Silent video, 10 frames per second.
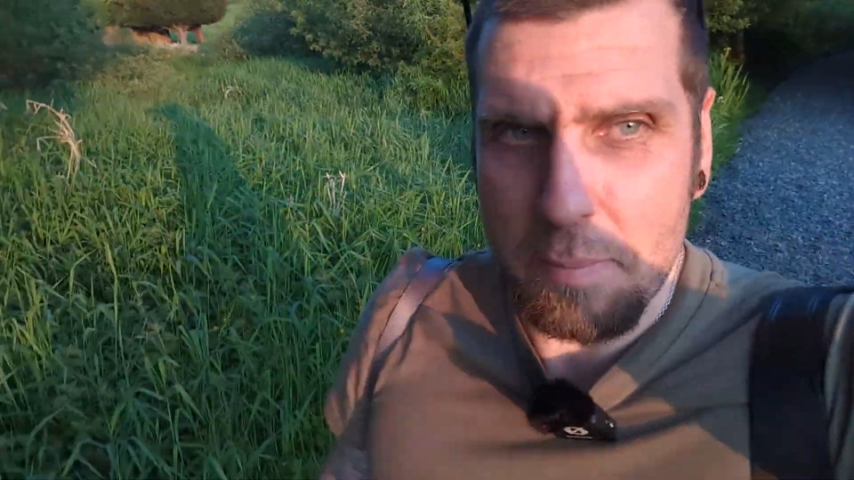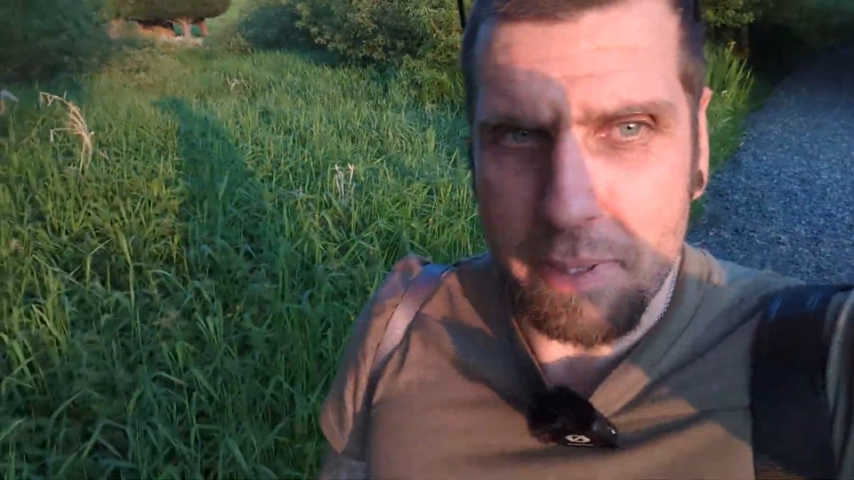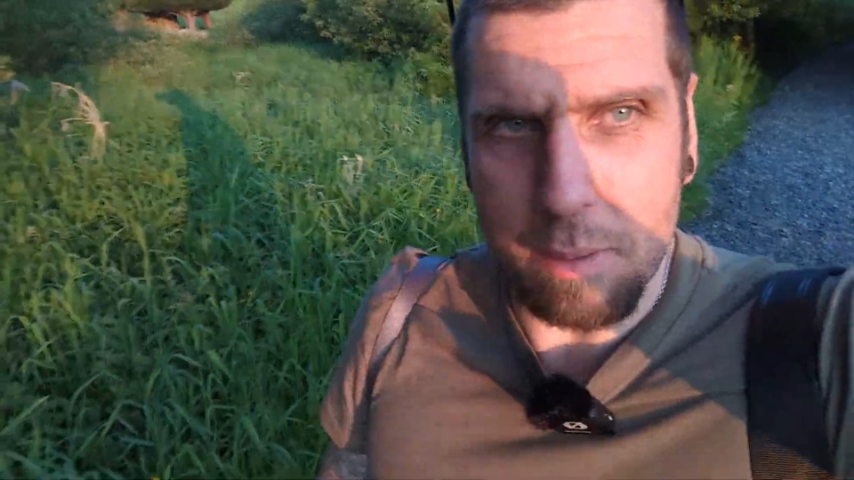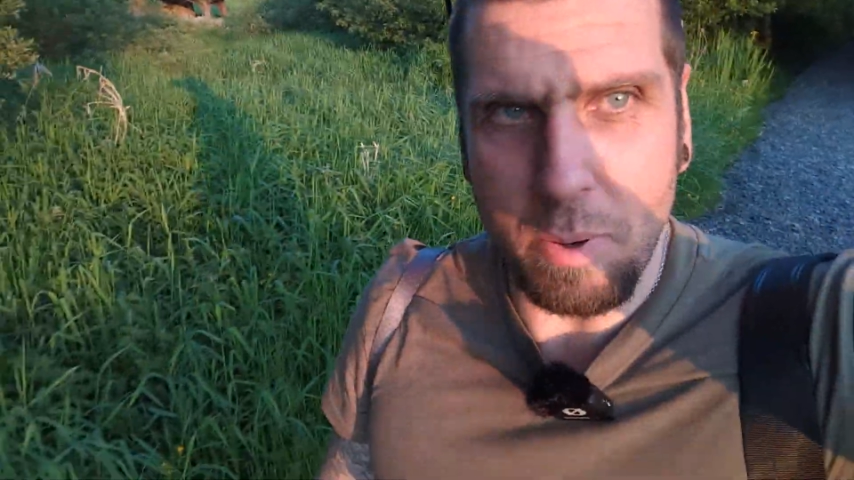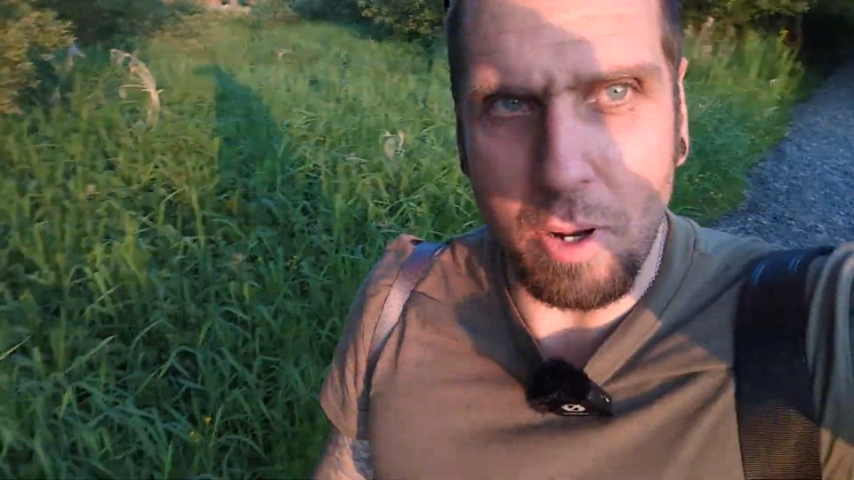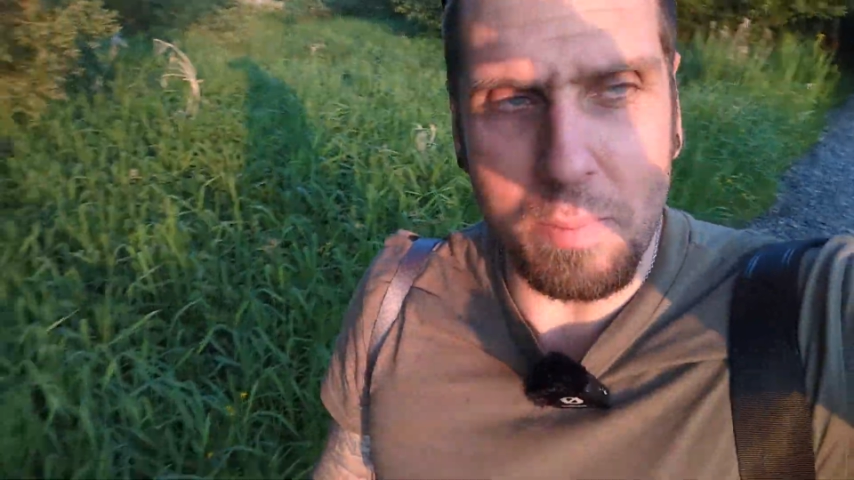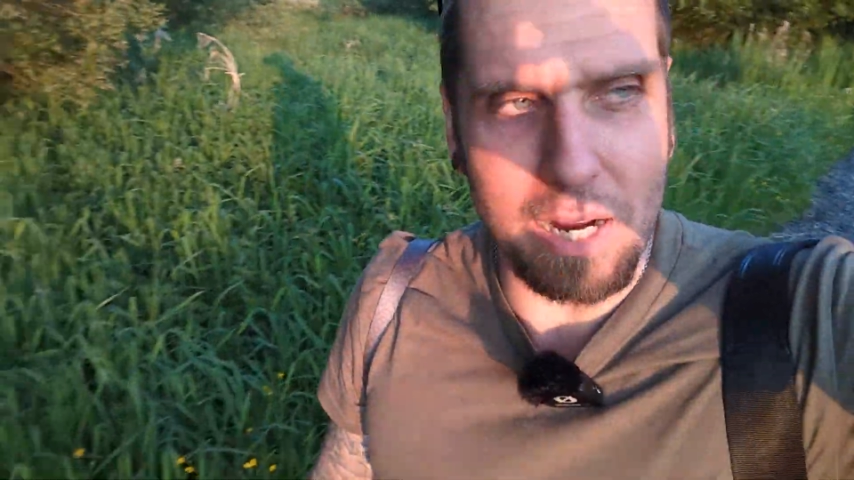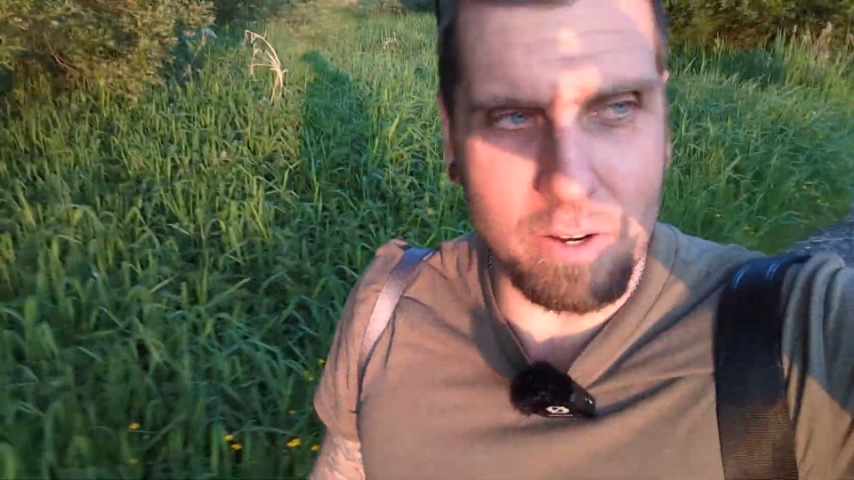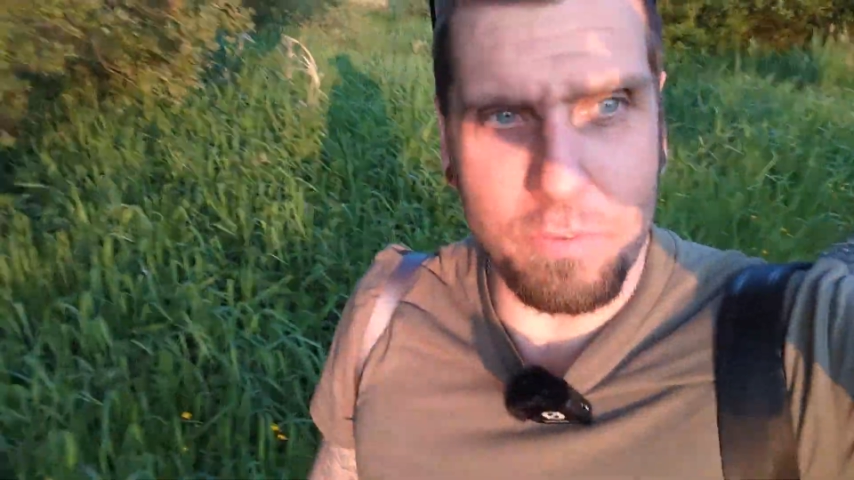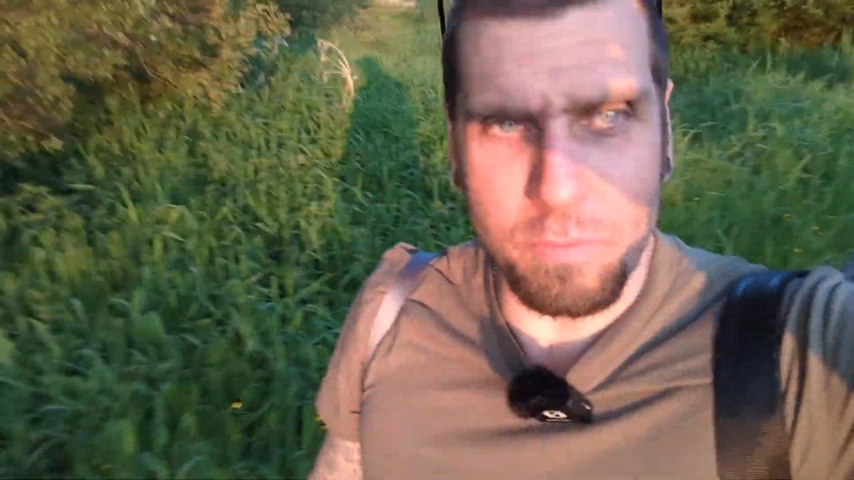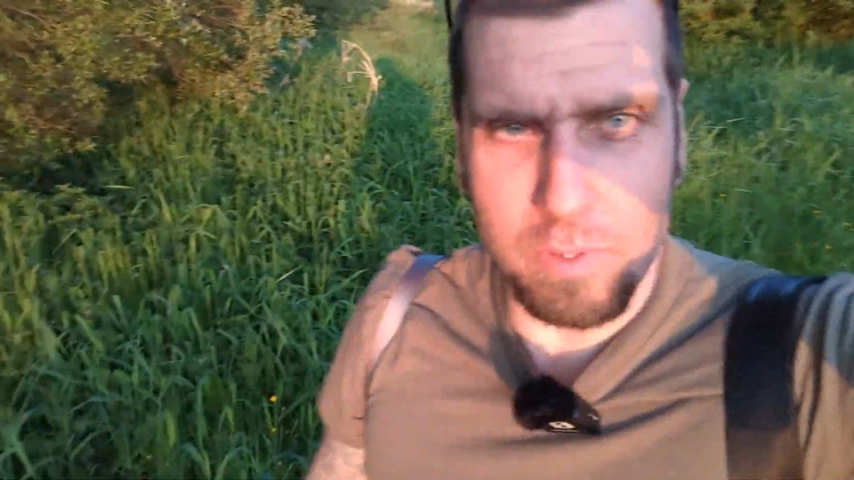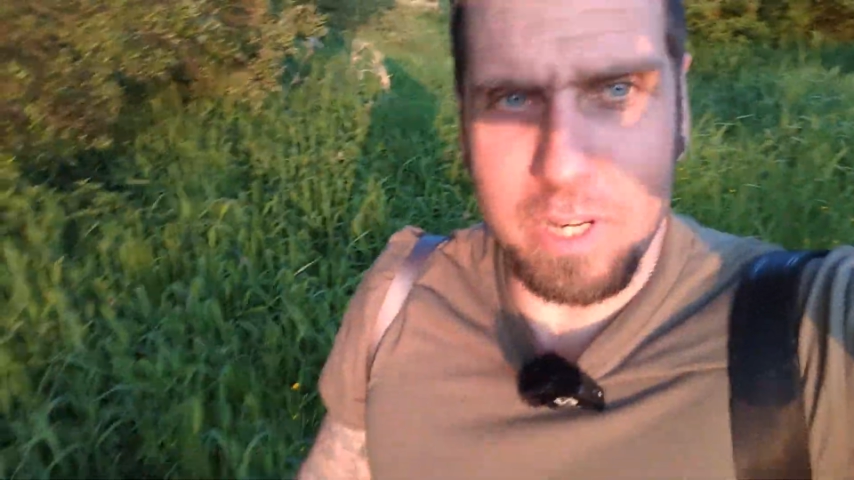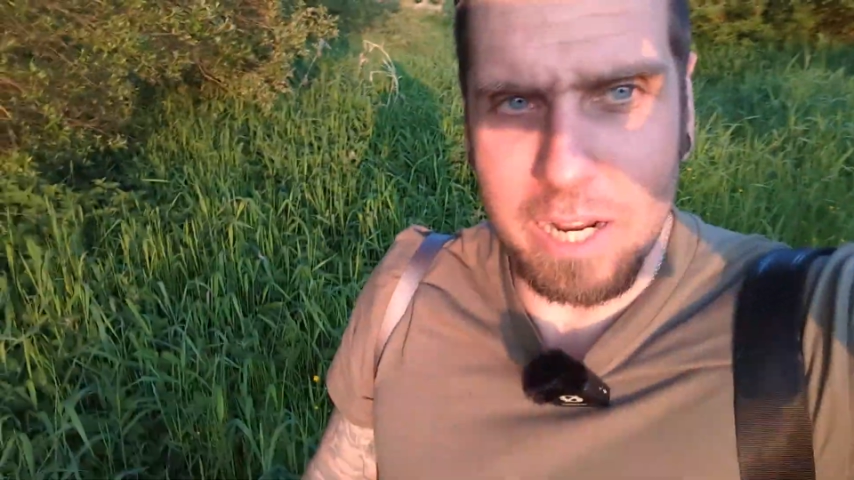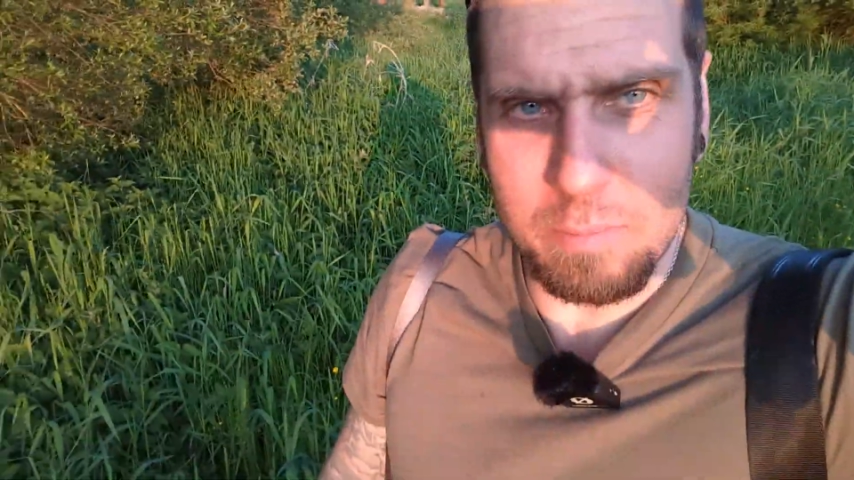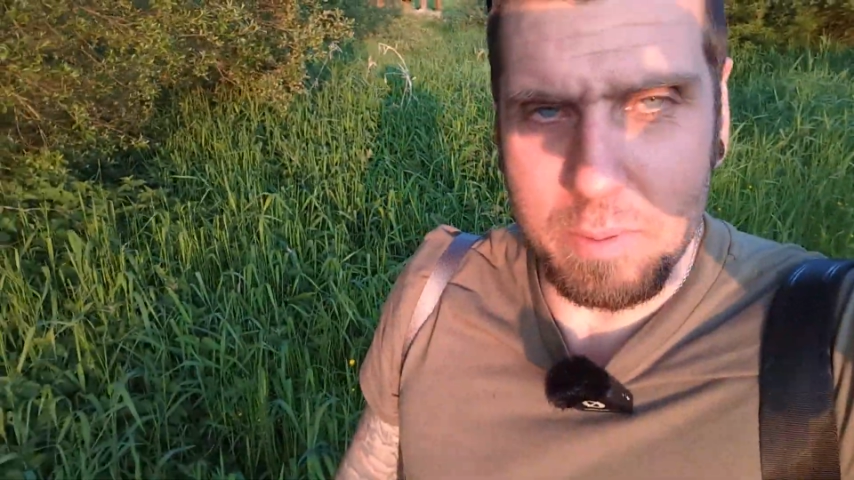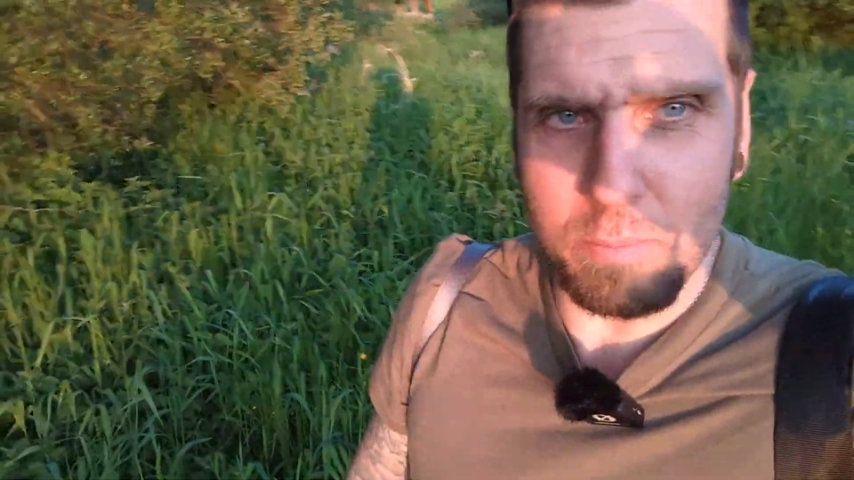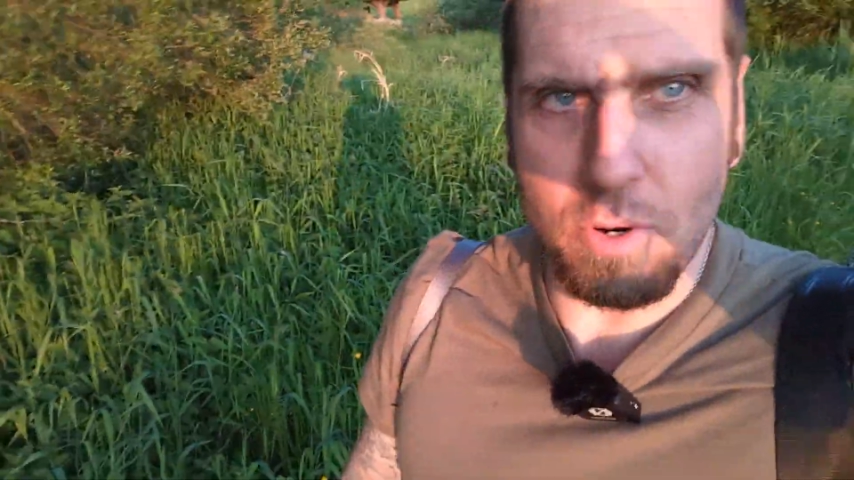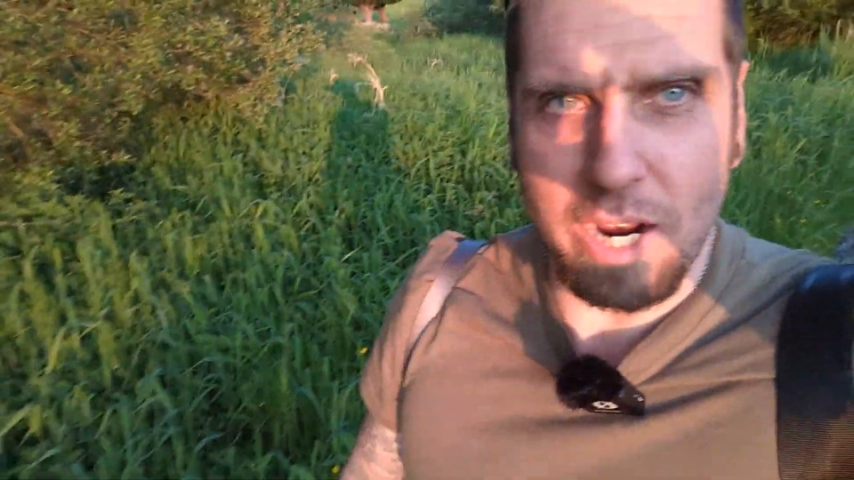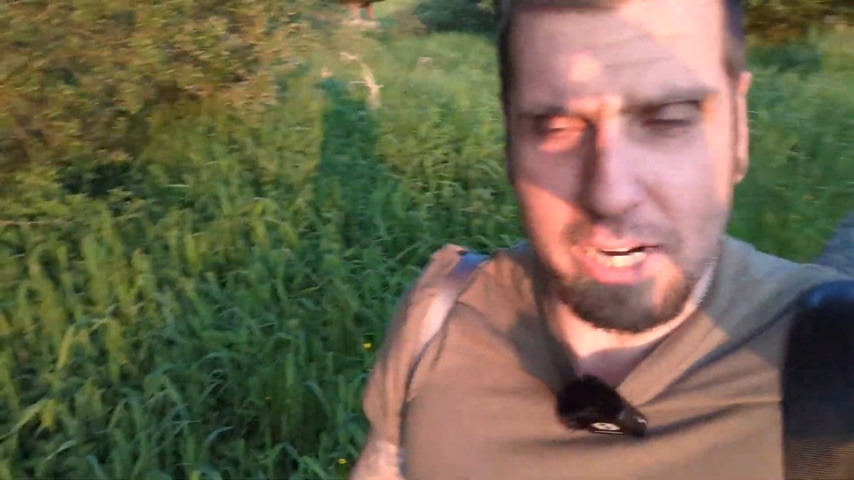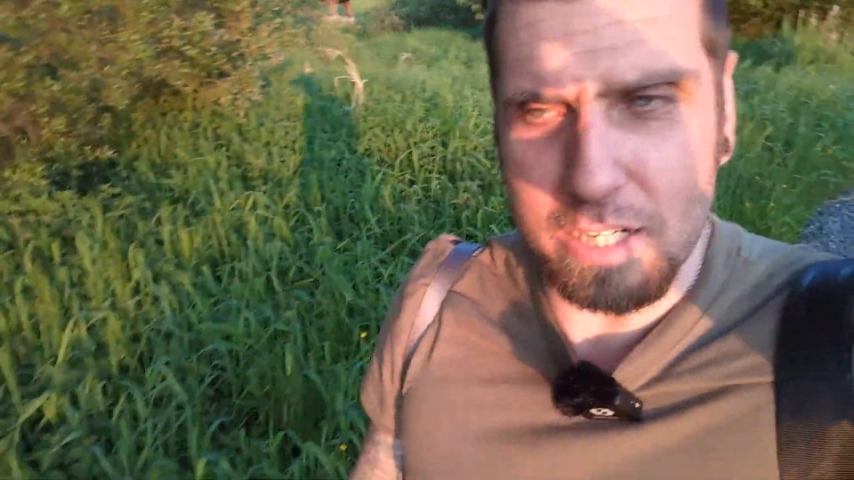little bit more highlights on the Fuji.